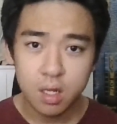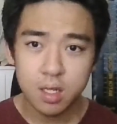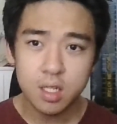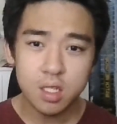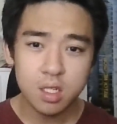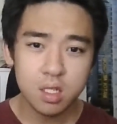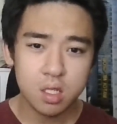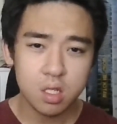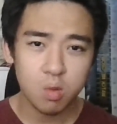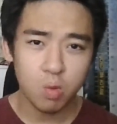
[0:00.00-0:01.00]
this
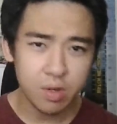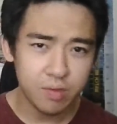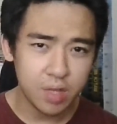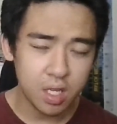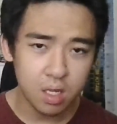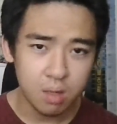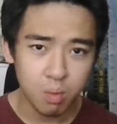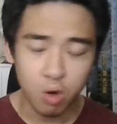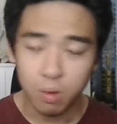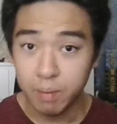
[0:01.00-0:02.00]
is one of the
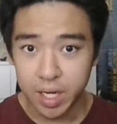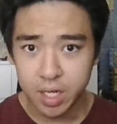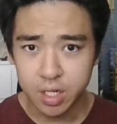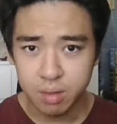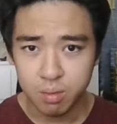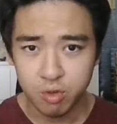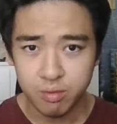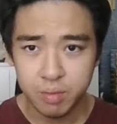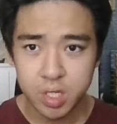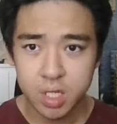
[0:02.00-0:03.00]
more major
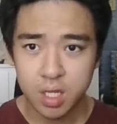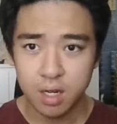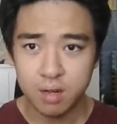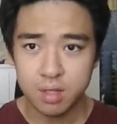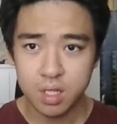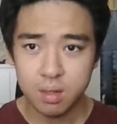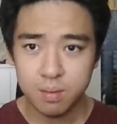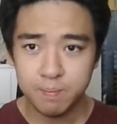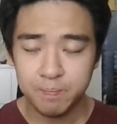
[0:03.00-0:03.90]
improvements that I've seen,